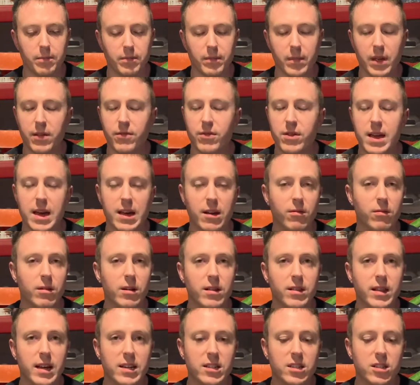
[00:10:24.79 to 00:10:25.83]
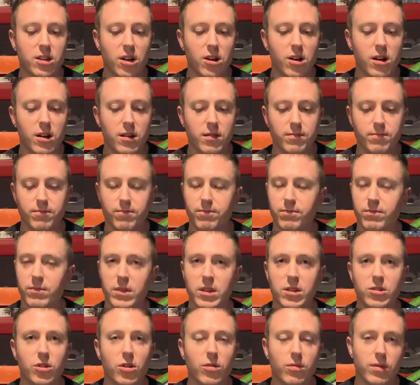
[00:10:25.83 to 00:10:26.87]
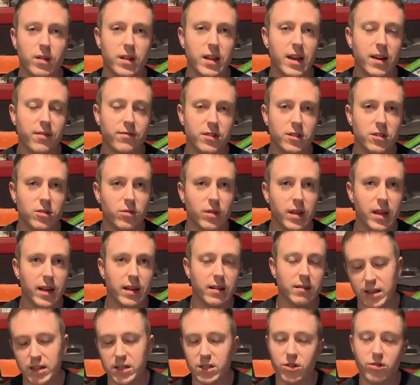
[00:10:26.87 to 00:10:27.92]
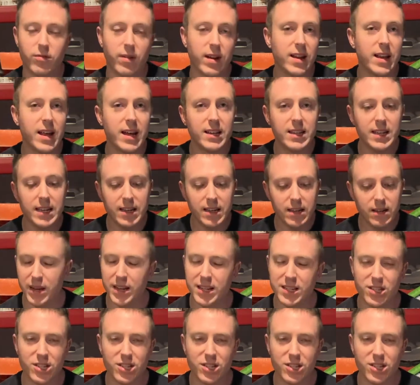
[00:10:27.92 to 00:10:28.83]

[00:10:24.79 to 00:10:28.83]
If you got a real nice saw, you don't really have to do that. It's a great idea, but